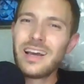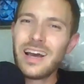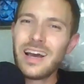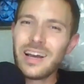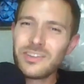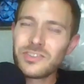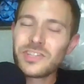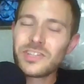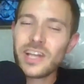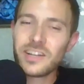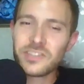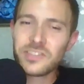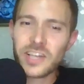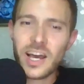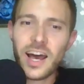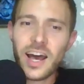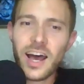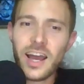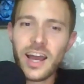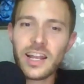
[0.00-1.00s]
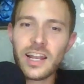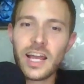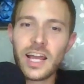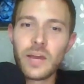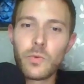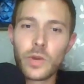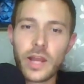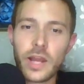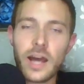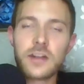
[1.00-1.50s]
I just had to
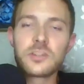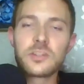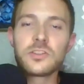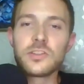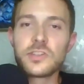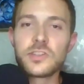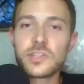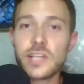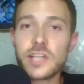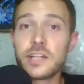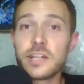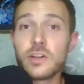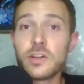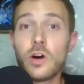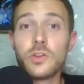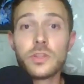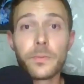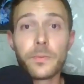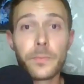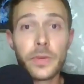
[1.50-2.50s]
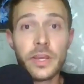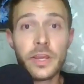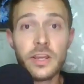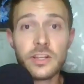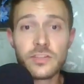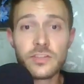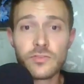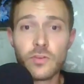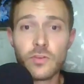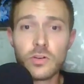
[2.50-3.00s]
highlight what it actually said on the
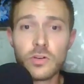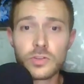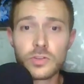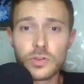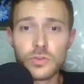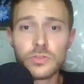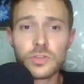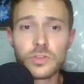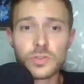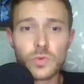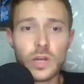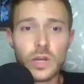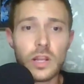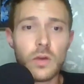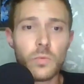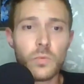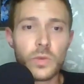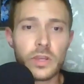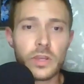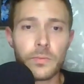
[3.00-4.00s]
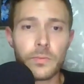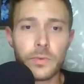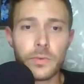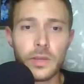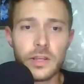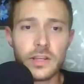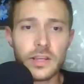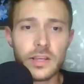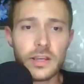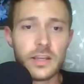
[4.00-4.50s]
page for Duddleswell on
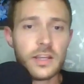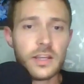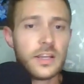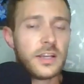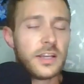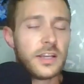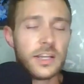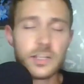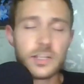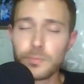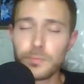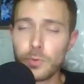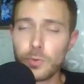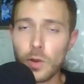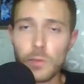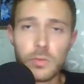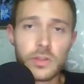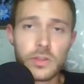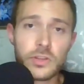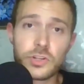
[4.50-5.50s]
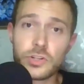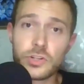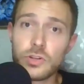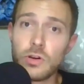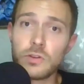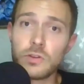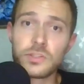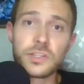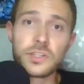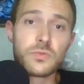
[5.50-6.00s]
Wikipedia. It's probably the
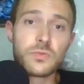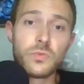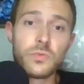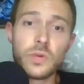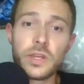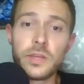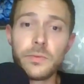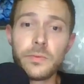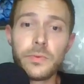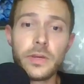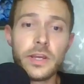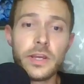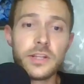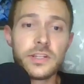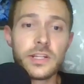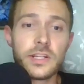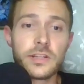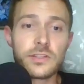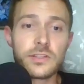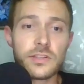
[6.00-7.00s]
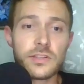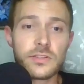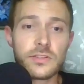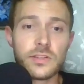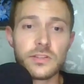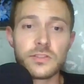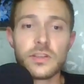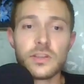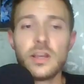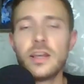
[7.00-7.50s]
shortest wiki page in
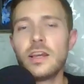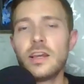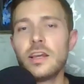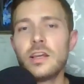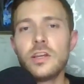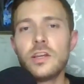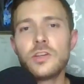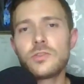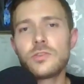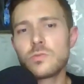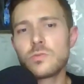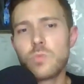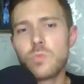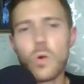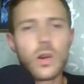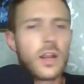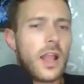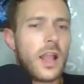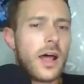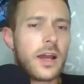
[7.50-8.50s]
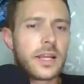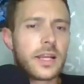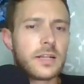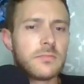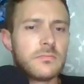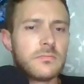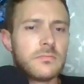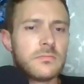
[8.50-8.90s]
existence. It's just one line.